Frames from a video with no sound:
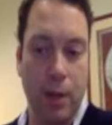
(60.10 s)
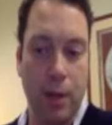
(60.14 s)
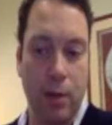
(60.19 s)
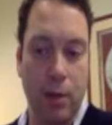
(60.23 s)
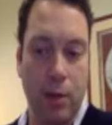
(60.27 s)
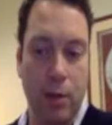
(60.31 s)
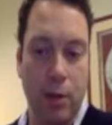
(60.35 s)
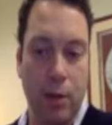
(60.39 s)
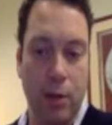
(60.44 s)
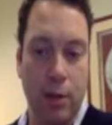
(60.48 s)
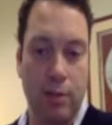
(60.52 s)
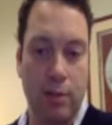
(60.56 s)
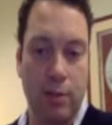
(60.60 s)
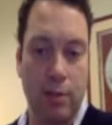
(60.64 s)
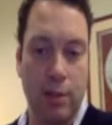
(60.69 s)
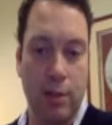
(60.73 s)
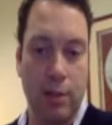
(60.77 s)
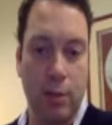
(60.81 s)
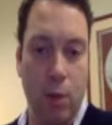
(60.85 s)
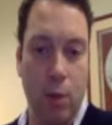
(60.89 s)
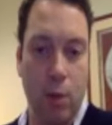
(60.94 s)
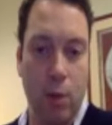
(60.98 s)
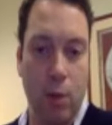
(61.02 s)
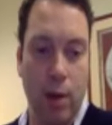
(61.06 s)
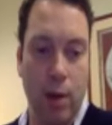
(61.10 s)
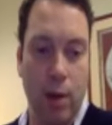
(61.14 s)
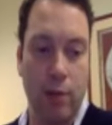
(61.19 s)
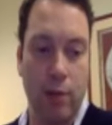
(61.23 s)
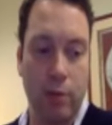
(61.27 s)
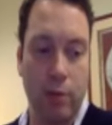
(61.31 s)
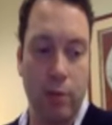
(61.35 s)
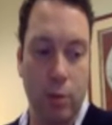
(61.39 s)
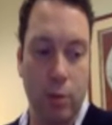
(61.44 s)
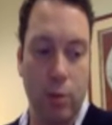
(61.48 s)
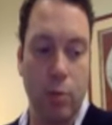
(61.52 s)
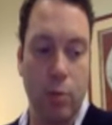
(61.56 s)
know look and see what a
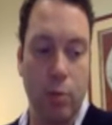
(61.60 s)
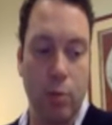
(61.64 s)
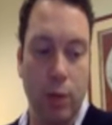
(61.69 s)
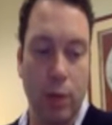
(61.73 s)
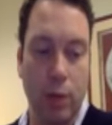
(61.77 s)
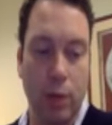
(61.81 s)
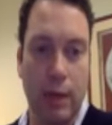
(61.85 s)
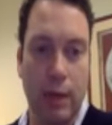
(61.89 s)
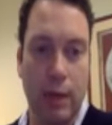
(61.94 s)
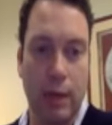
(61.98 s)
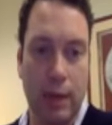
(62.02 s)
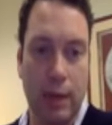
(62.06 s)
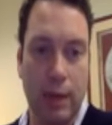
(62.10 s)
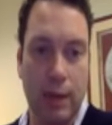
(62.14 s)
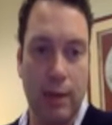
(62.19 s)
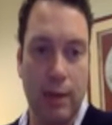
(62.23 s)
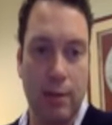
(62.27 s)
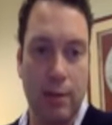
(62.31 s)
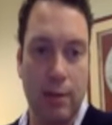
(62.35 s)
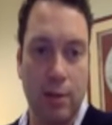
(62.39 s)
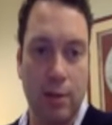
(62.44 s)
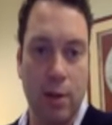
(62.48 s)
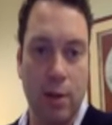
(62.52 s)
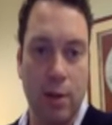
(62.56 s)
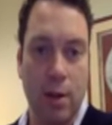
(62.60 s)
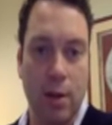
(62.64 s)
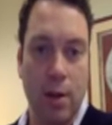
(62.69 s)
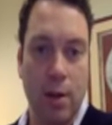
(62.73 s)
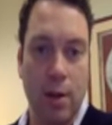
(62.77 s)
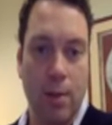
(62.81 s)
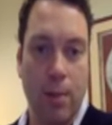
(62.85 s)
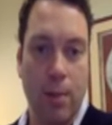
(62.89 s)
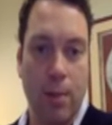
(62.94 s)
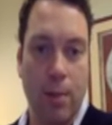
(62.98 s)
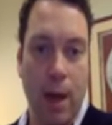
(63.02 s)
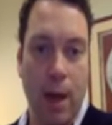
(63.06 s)
school really needs
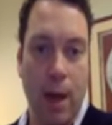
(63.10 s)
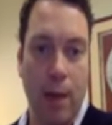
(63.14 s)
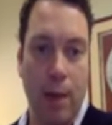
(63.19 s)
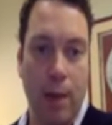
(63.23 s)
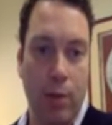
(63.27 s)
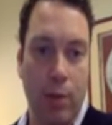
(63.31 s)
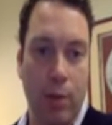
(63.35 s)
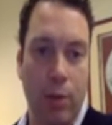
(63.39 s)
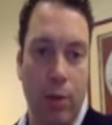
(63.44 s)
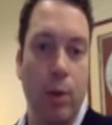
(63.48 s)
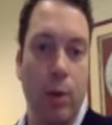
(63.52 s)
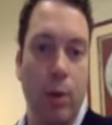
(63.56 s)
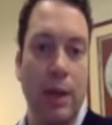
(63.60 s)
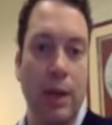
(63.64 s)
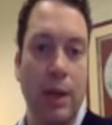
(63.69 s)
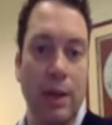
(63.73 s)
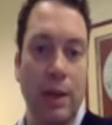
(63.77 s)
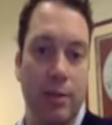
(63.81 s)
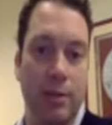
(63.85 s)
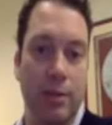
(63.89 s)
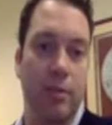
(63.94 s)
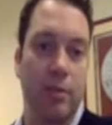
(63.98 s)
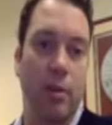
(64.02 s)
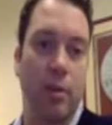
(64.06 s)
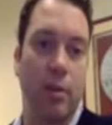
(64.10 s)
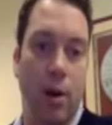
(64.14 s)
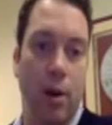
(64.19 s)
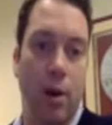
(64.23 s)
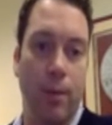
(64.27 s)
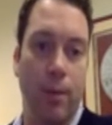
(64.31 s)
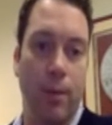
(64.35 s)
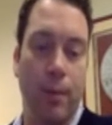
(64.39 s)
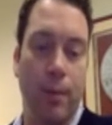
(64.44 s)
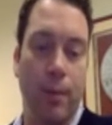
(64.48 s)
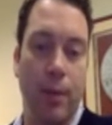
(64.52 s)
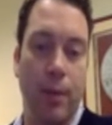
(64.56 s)
by what their weaknesses
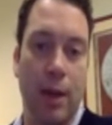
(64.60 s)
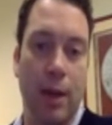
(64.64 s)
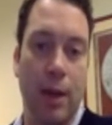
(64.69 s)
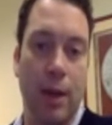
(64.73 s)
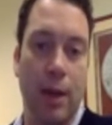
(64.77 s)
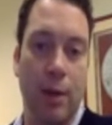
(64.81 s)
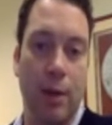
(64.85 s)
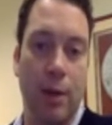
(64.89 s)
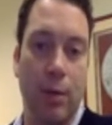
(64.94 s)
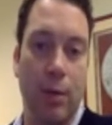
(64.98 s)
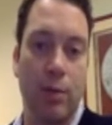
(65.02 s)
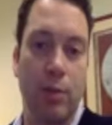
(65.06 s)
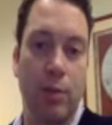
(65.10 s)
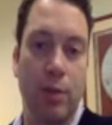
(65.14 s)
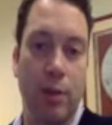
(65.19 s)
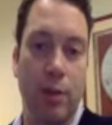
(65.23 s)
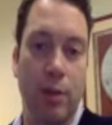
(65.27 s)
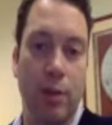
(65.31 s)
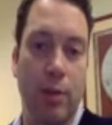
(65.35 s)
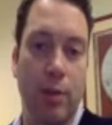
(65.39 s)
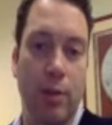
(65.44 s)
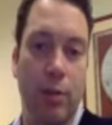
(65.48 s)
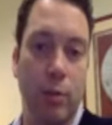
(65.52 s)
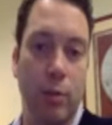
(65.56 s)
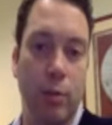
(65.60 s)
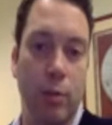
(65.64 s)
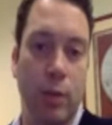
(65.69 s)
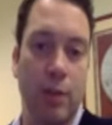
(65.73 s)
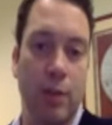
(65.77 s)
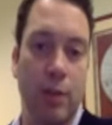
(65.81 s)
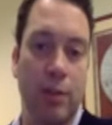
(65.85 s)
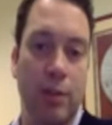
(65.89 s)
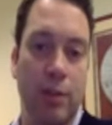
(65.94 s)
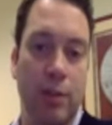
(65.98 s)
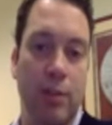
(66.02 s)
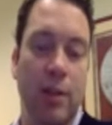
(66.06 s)
are. Okay, and you want to sell to those
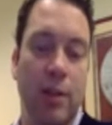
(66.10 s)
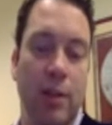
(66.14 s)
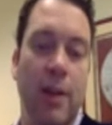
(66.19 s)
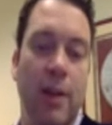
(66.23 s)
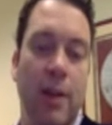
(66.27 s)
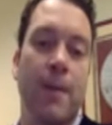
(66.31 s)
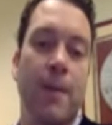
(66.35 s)
weaknesses.